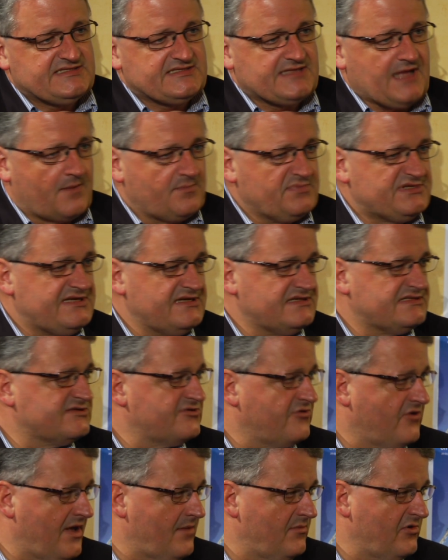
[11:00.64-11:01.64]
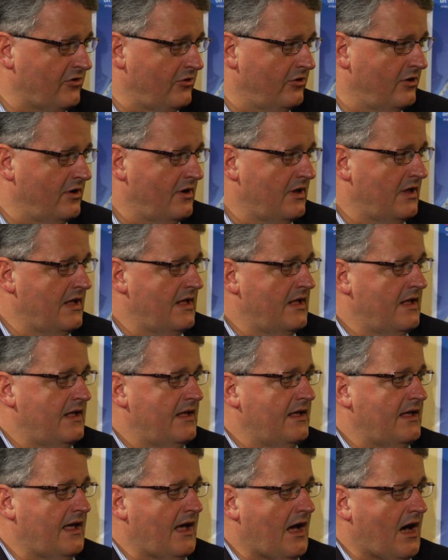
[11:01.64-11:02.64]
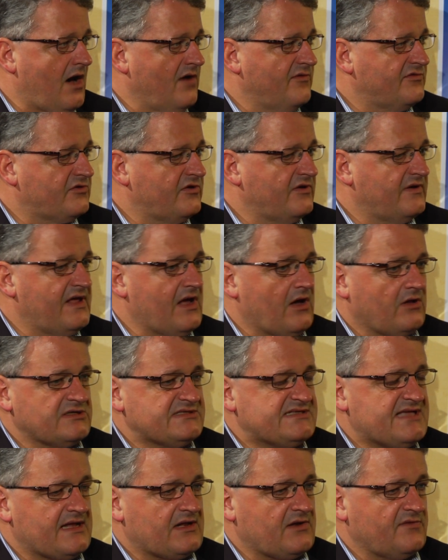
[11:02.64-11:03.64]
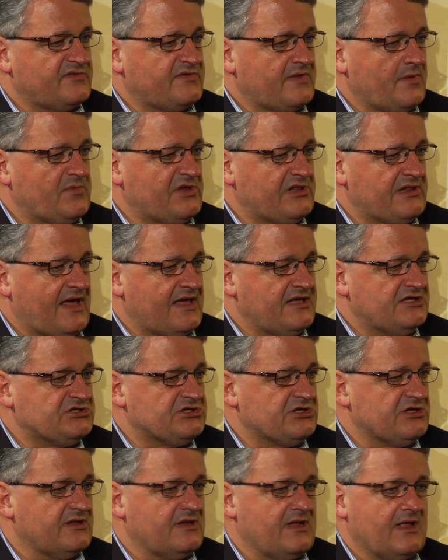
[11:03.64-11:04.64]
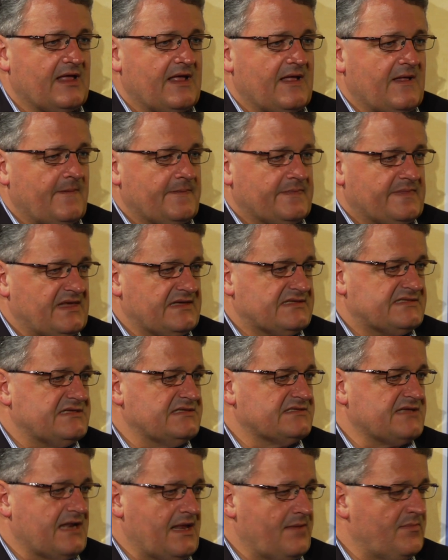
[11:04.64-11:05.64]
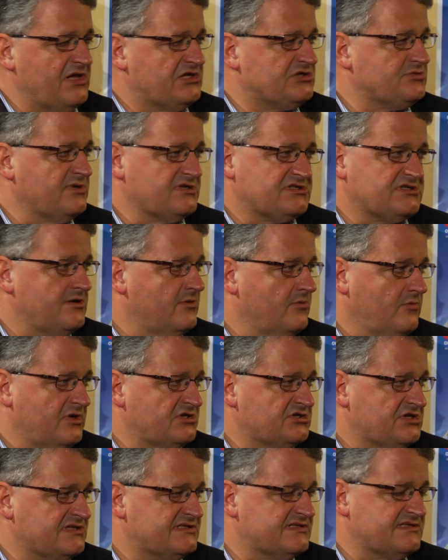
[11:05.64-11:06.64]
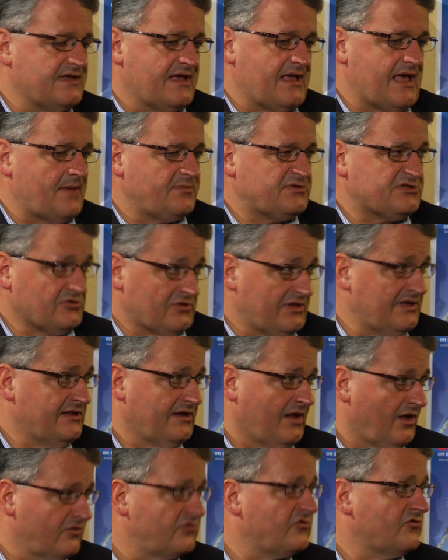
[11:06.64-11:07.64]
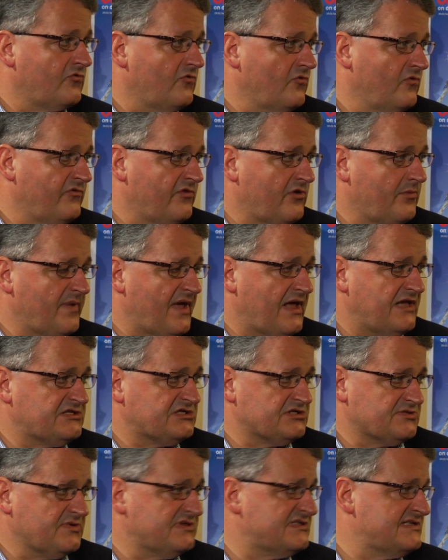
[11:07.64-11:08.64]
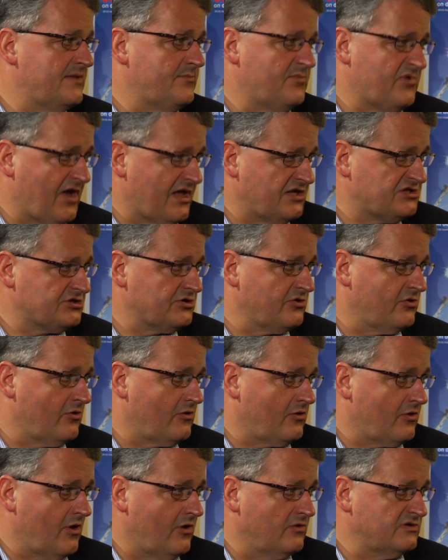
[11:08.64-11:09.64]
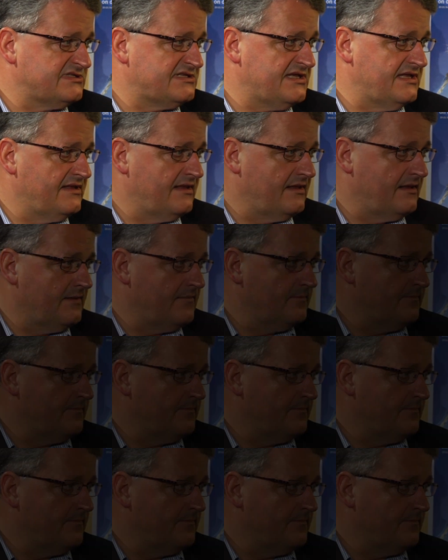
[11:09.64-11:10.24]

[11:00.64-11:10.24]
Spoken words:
stops his tremor after the onset of stimulation, this is an image which is absolutely not true for patients with depression or OCD.